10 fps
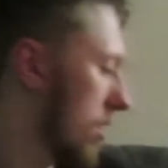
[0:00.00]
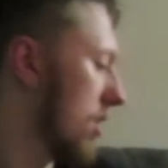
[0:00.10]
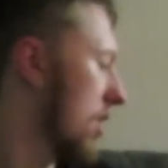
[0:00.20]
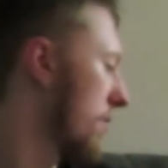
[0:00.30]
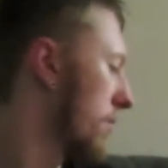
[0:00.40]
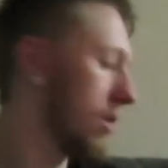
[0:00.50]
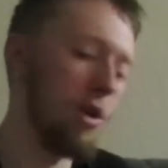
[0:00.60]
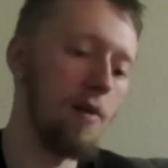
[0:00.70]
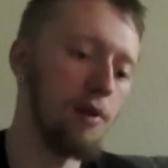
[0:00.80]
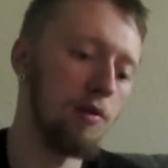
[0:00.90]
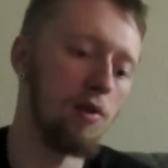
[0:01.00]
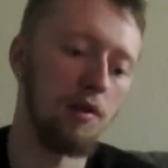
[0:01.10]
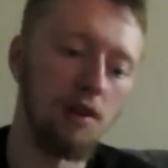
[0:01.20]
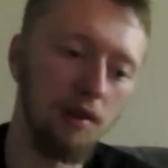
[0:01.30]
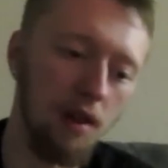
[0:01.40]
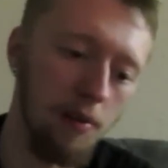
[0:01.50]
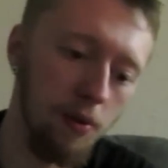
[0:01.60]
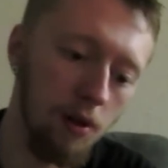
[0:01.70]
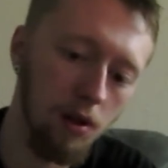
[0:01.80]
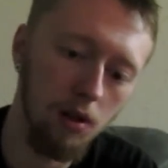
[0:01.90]
Um, let me grab this one as an
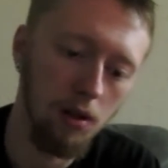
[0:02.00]
example.